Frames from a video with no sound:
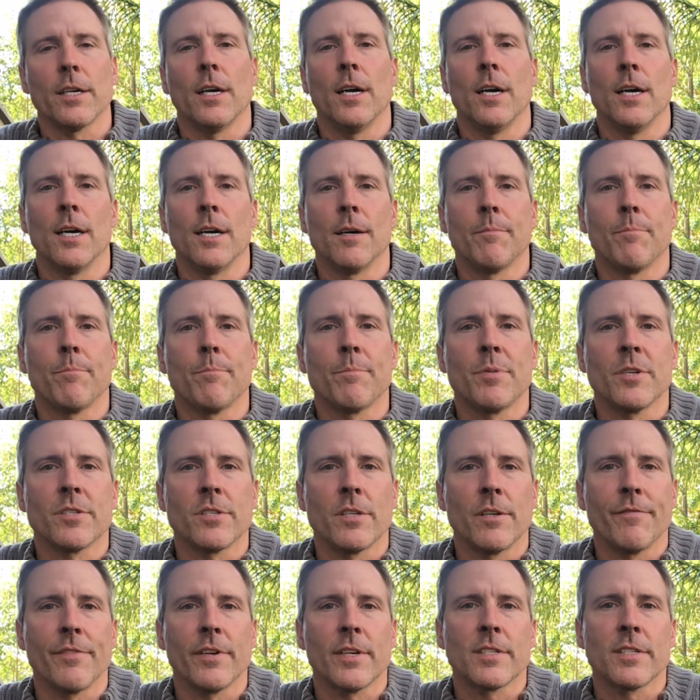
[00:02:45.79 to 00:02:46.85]
uh,
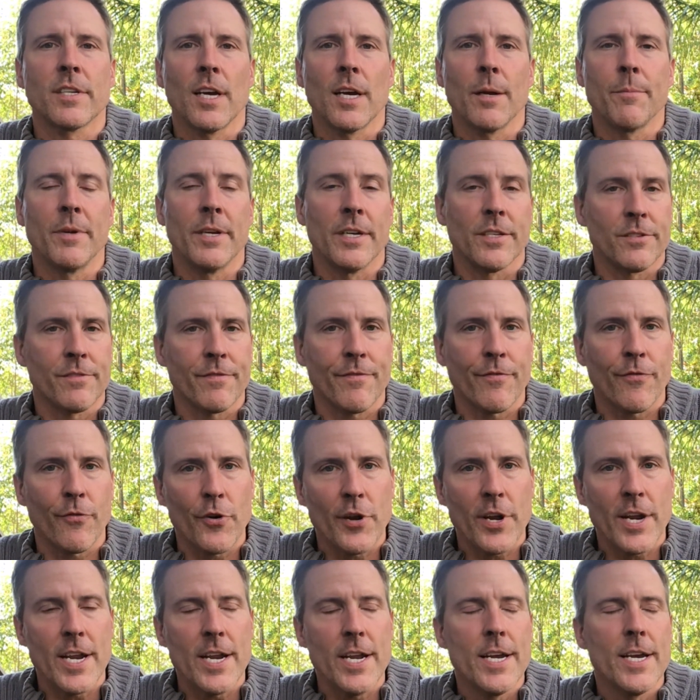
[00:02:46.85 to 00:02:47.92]
Pacific time. It's
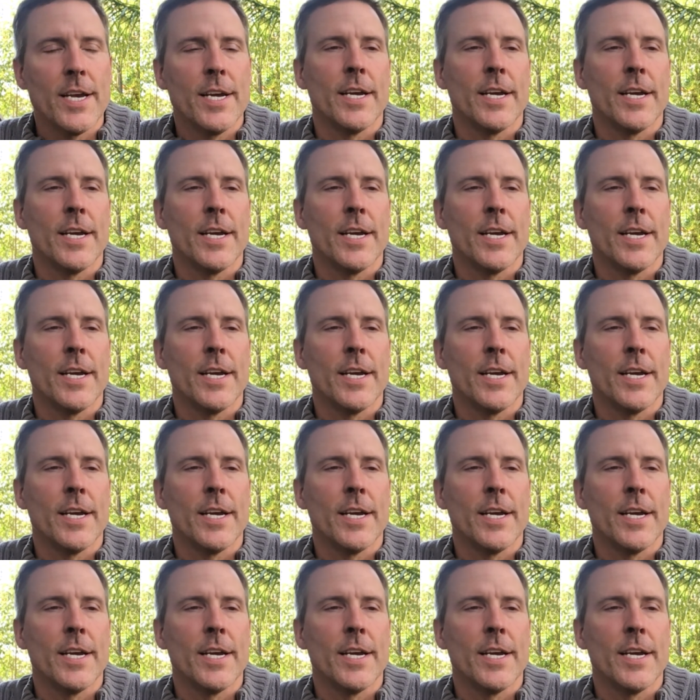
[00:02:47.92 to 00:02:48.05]
free.